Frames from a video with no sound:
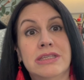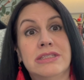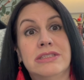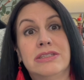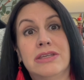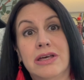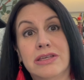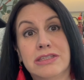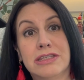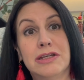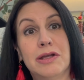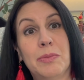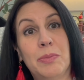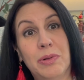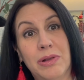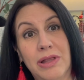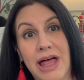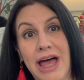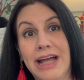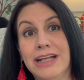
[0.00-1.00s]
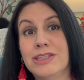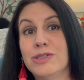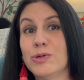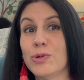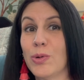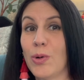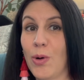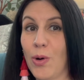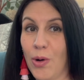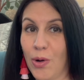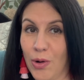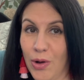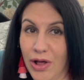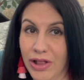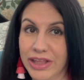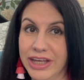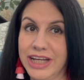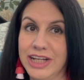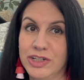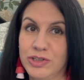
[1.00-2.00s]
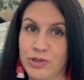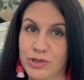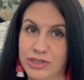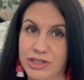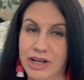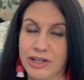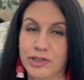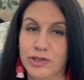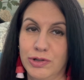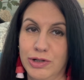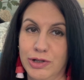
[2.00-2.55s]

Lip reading: doesn't apply to all introductory